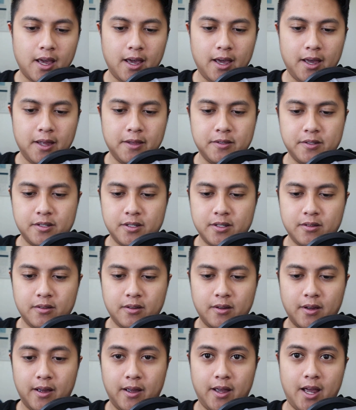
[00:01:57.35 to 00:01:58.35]
And
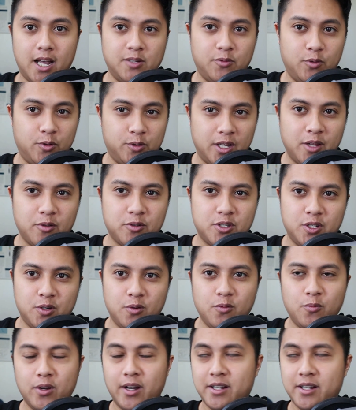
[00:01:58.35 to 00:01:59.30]
as for those other 2,